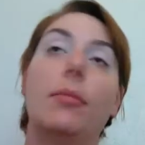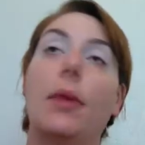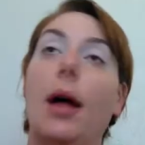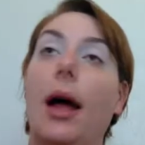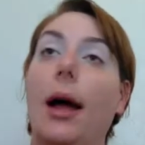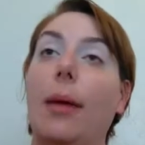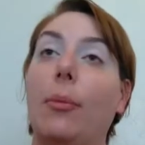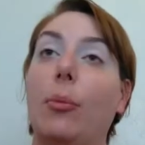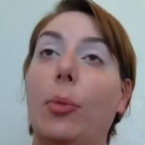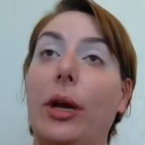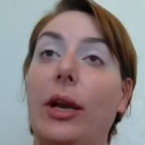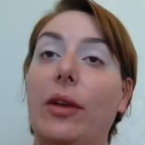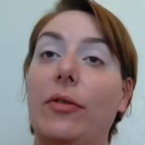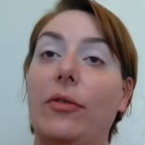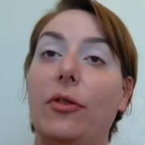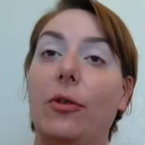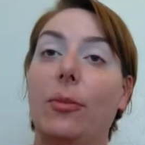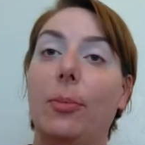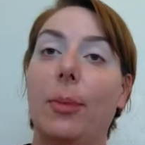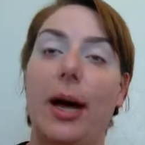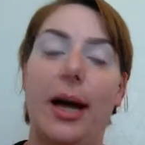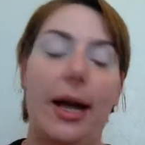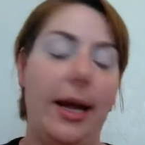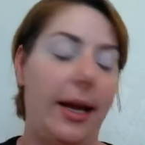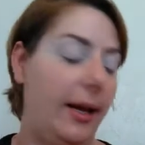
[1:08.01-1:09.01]
waiting for
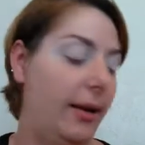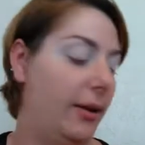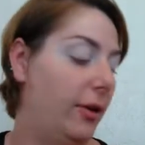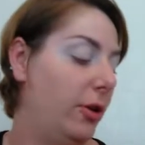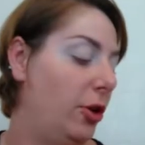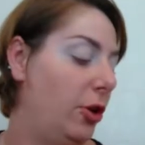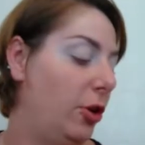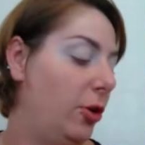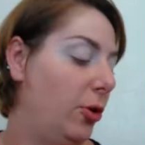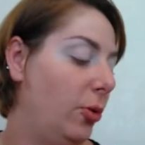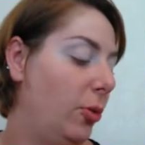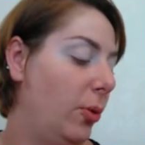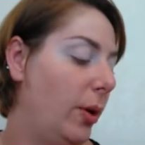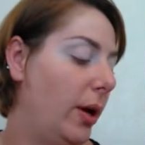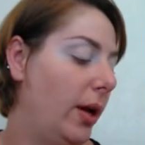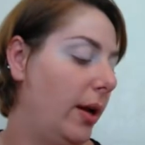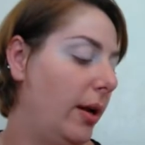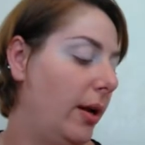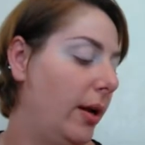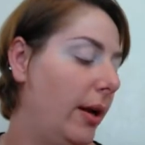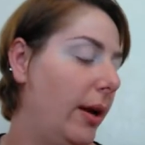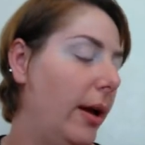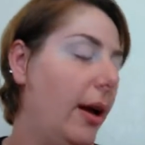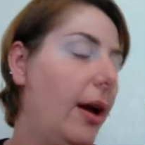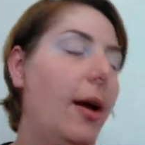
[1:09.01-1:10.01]
my new
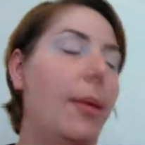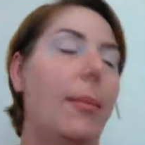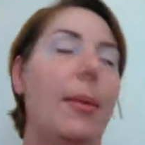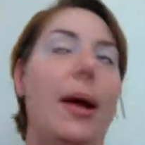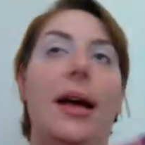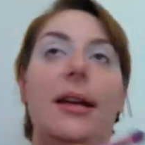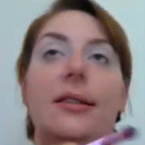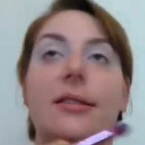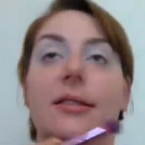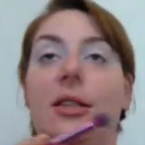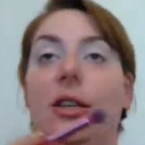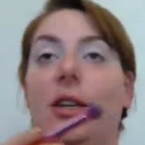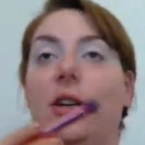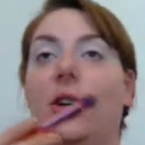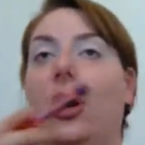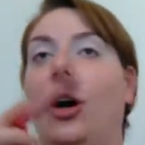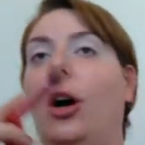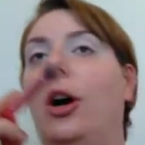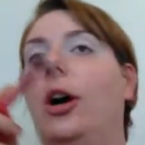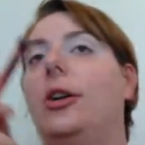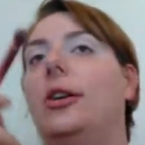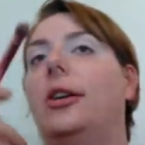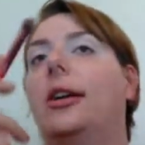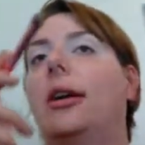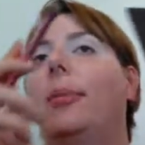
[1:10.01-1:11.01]
SD
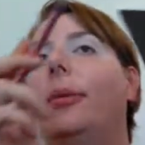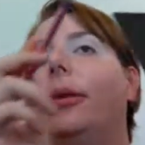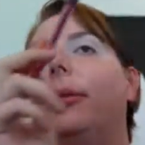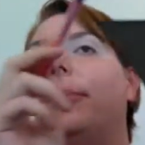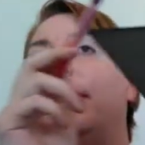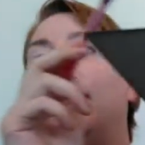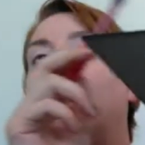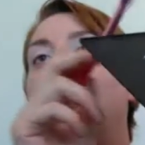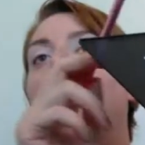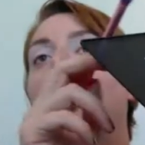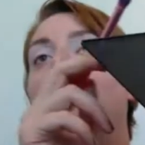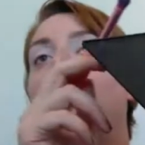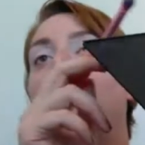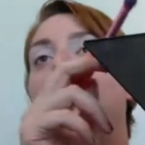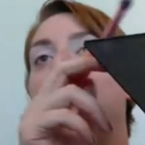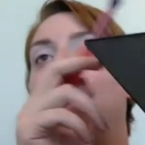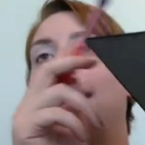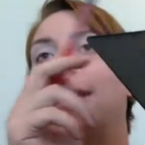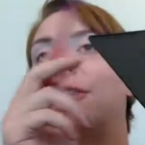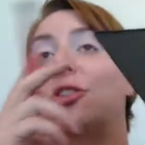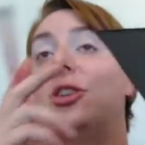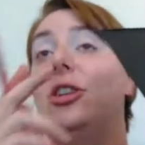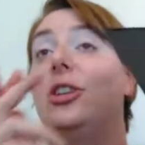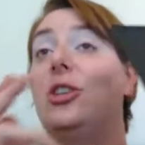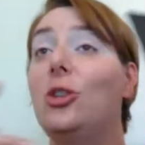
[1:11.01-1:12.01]
card to come in the mail because I
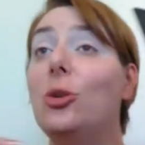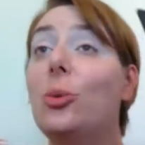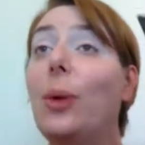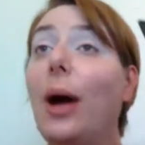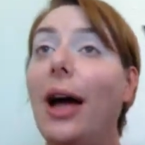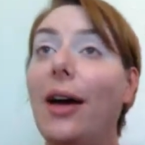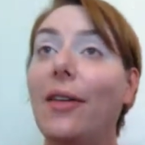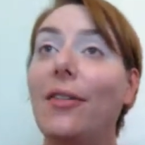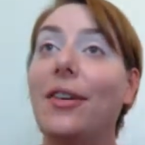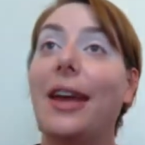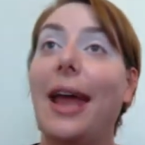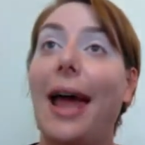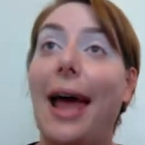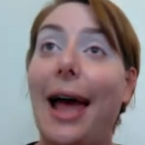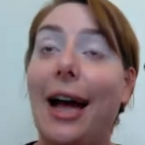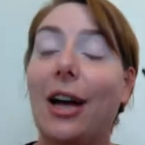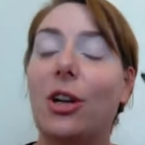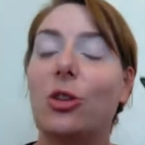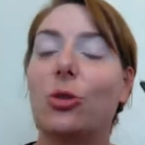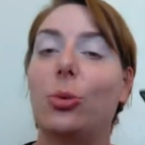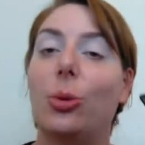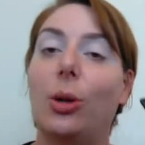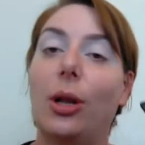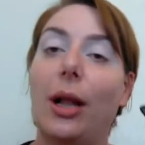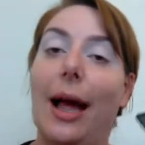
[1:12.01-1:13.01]
actually do have an
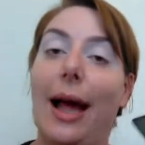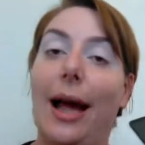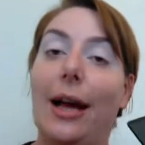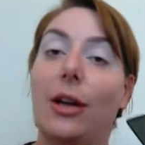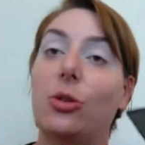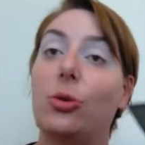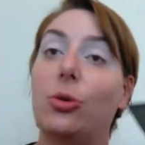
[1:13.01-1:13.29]
actual